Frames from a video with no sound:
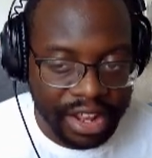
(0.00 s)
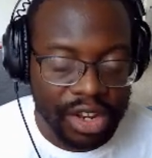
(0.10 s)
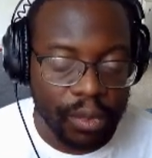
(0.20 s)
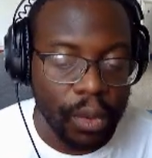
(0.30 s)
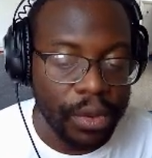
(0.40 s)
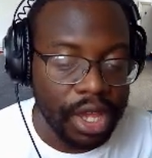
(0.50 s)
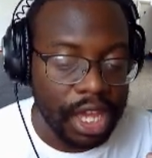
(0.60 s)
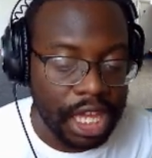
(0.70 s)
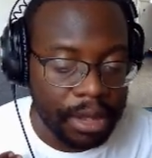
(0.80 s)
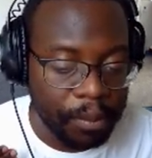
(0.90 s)
and it will
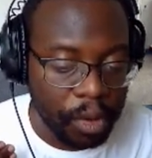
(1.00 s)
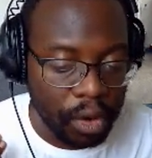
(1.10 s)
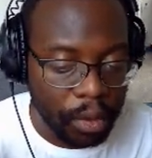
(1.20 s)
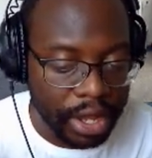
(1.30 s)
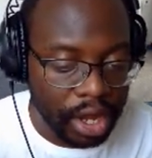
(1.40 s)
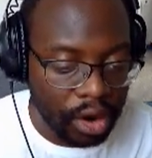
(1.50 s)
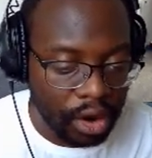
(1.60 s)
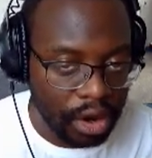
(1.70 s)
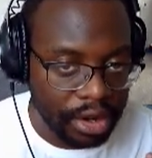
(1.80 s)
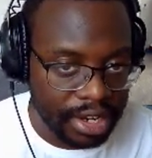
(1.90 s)
keep going
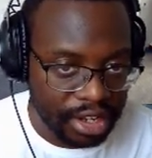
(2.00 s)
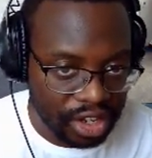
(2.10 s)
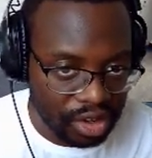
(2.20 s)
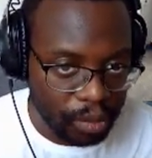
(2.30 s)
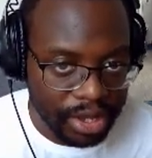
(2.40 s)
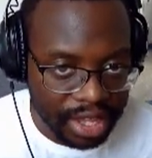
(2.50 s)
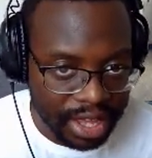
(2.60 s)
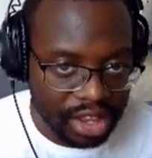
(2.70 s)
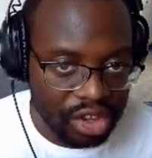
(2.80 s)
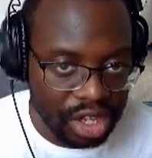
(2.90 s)
on until we
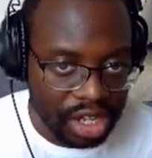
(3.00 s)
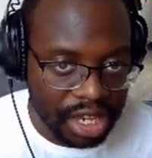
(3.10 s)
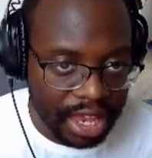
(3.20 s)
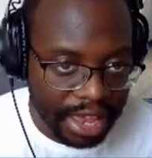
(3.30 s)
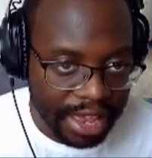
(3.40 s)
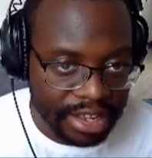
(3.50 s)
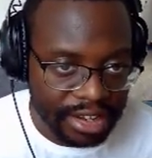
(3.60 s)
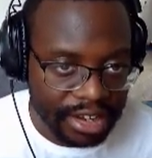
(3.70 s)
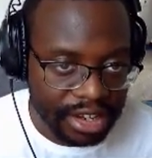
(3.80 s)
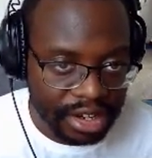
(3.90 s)
get to the
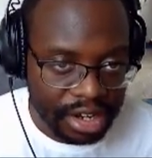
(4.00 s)
end